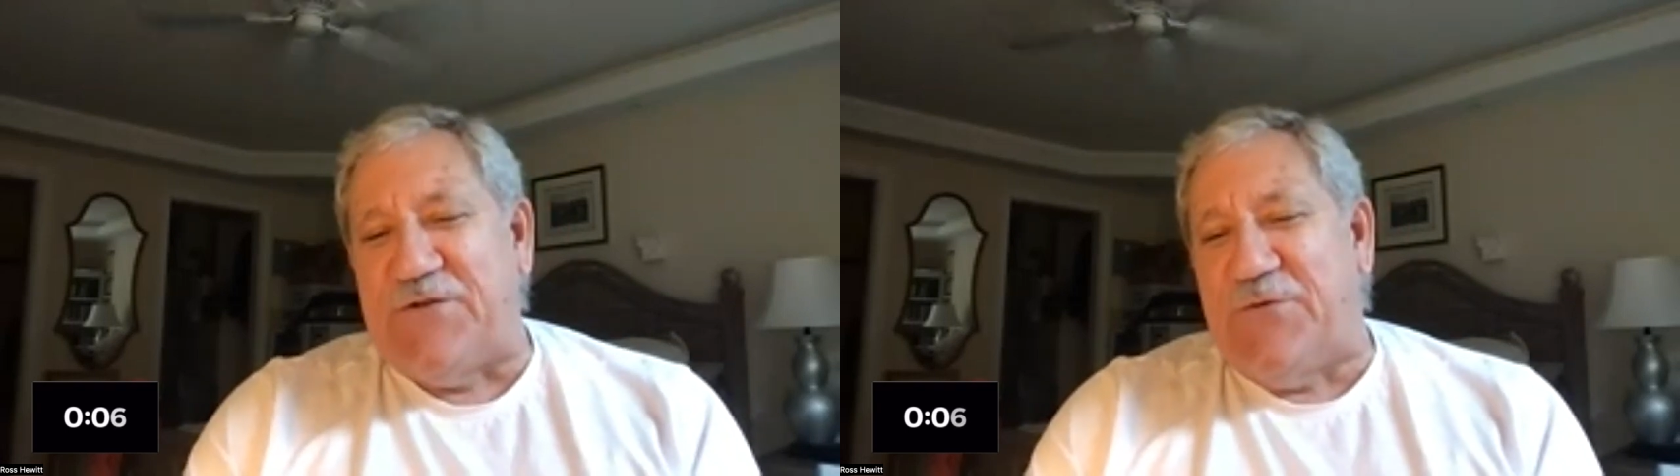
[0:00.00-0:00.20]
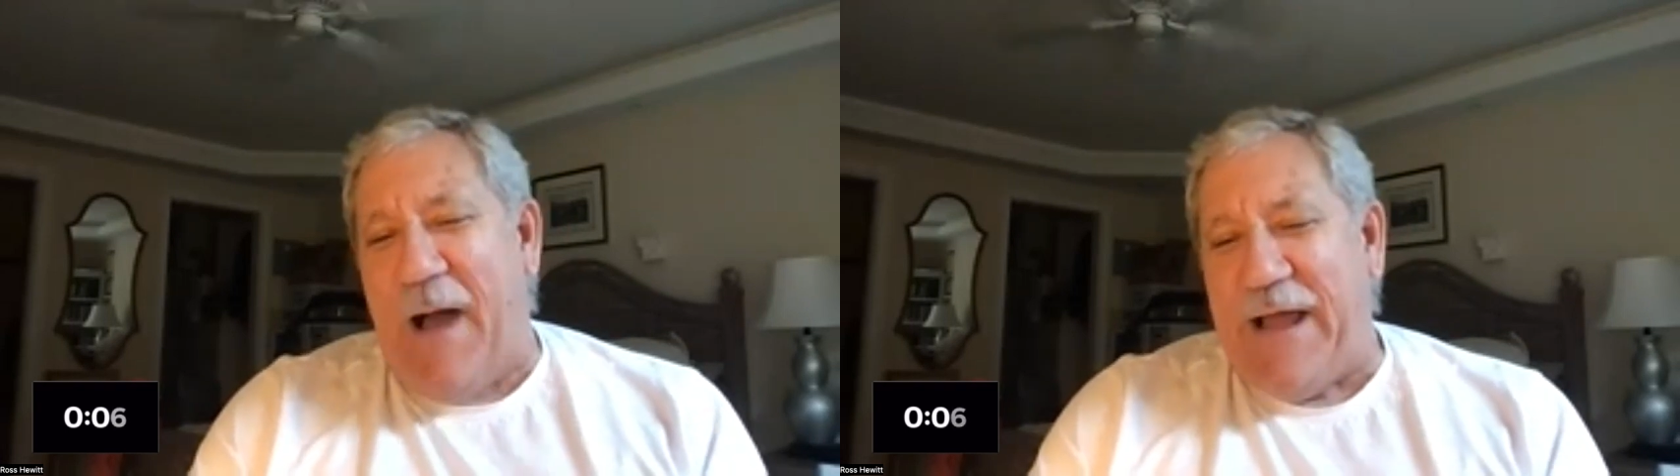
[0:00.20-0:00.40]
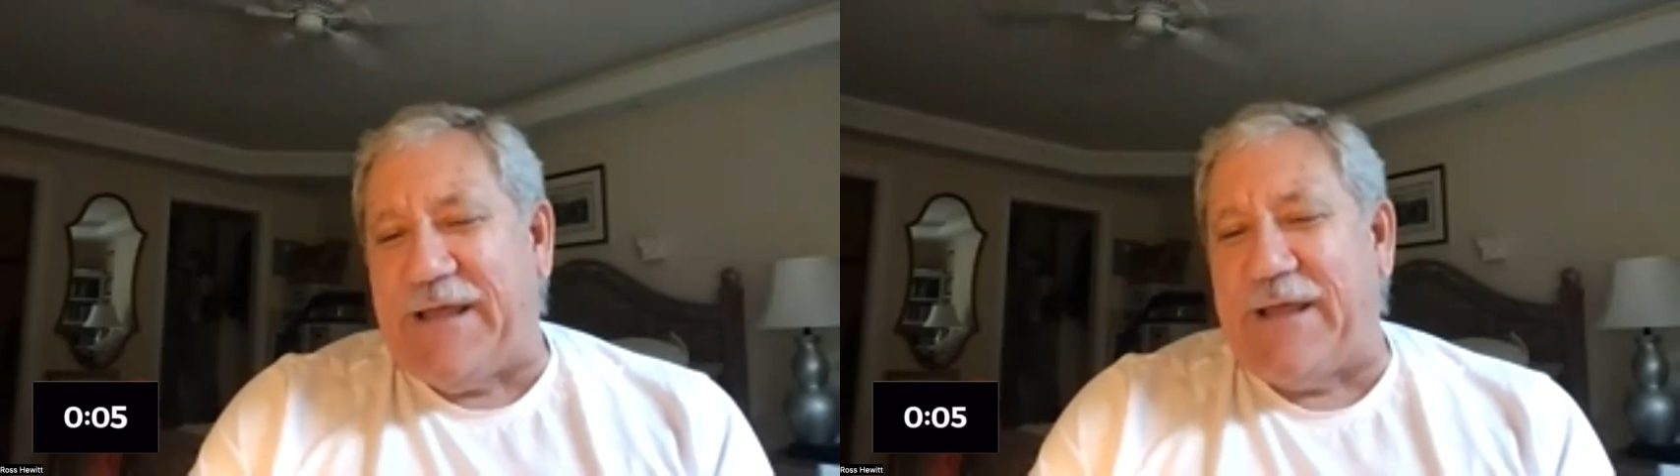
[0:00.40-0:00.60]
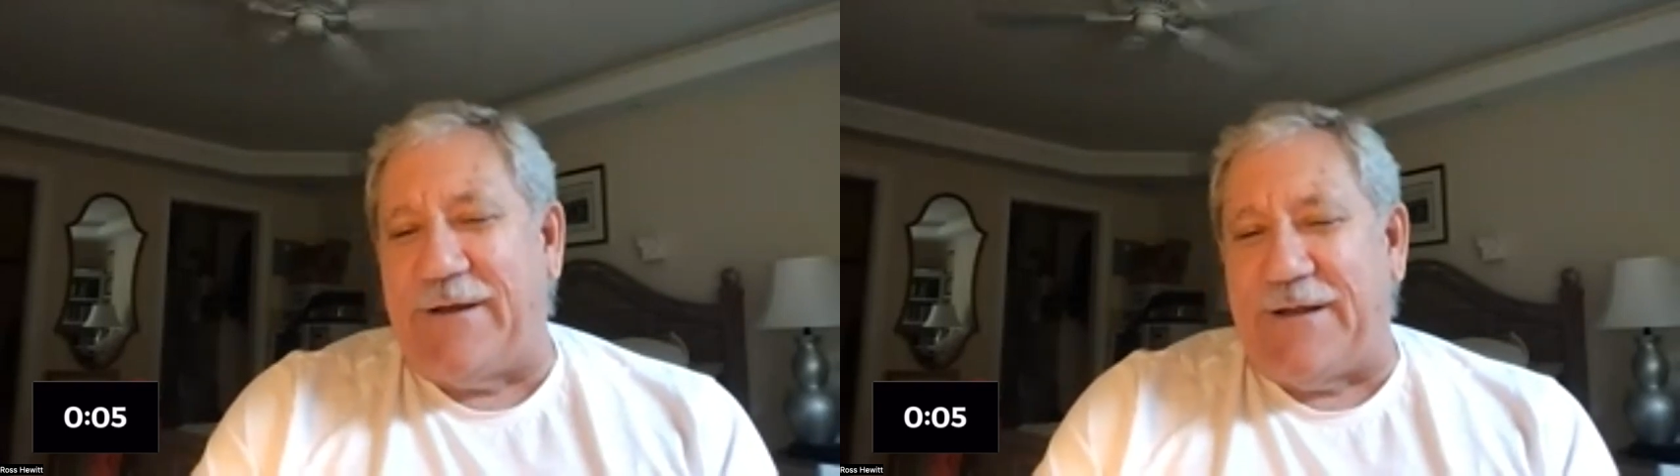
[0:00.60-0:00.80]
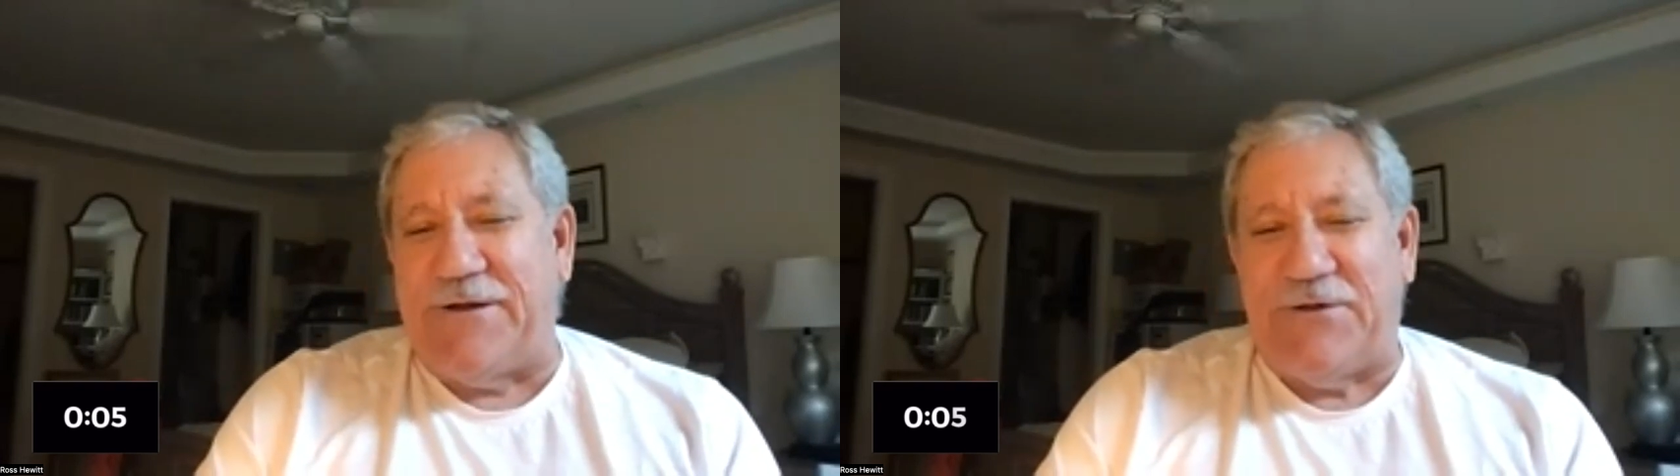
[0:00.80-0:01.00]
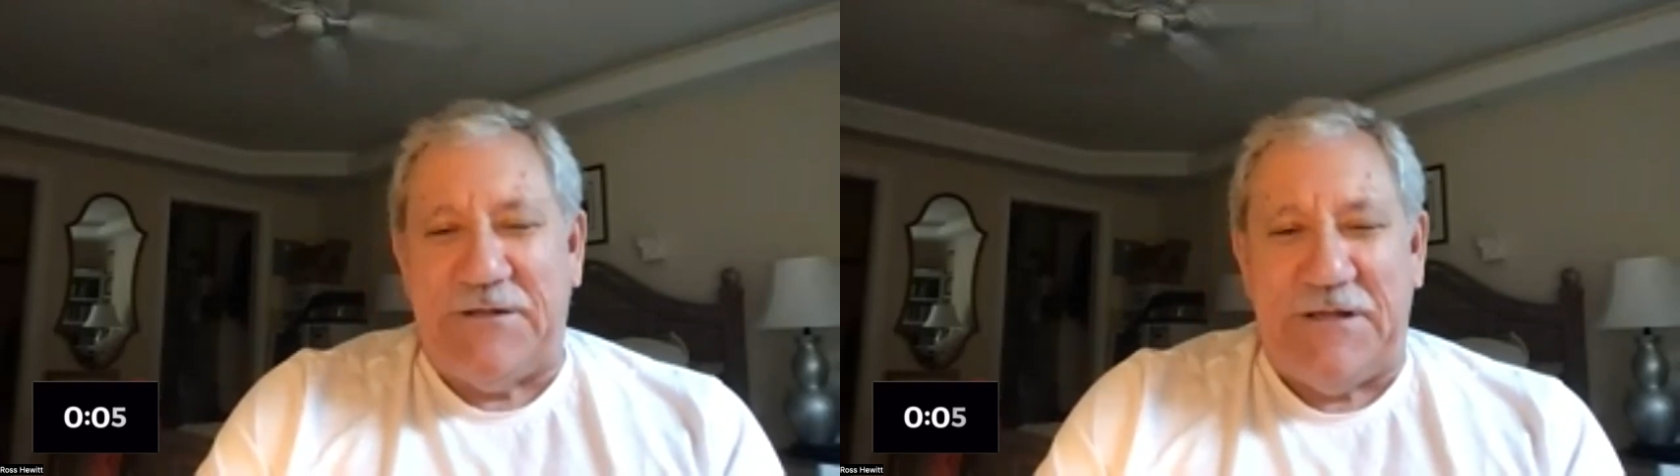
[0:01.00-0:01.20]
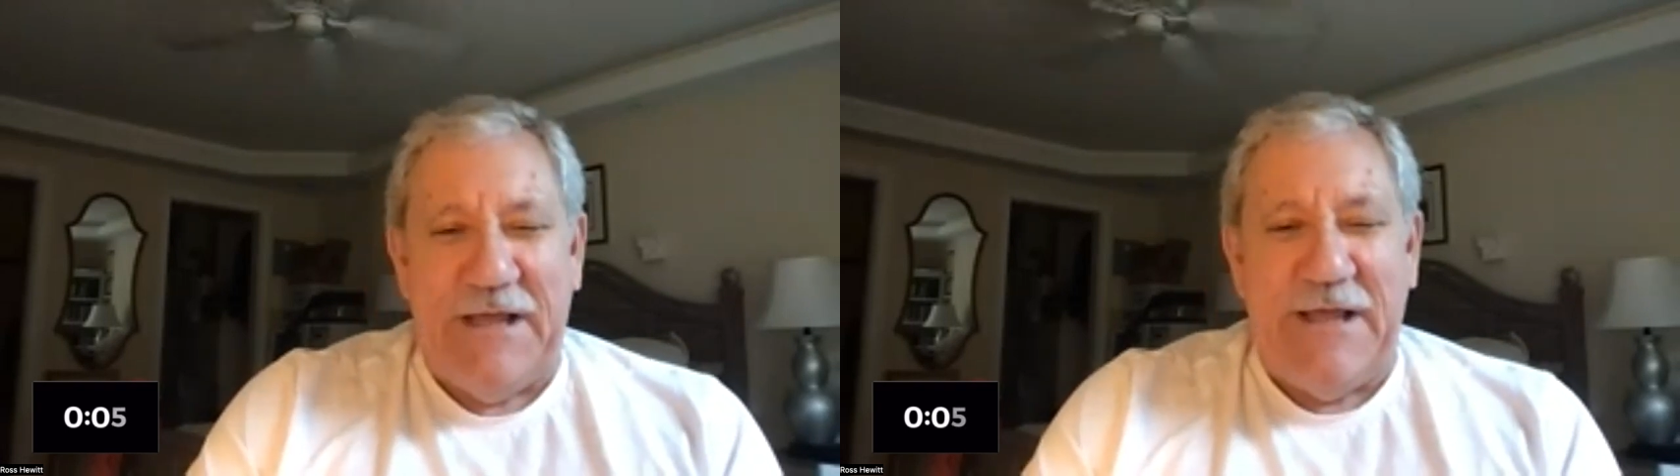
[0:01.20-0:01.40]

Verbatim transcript: you might get a little,